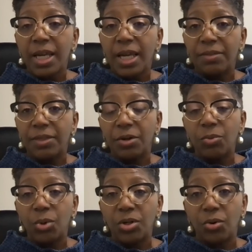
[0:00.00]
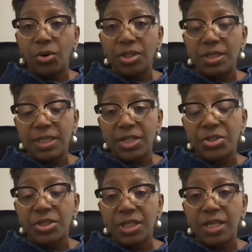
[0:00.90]
And they're one
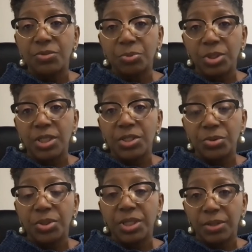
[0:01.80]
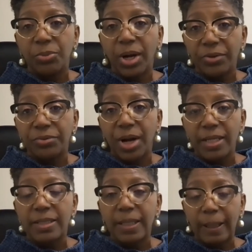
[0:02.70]
organization that's really doing it right.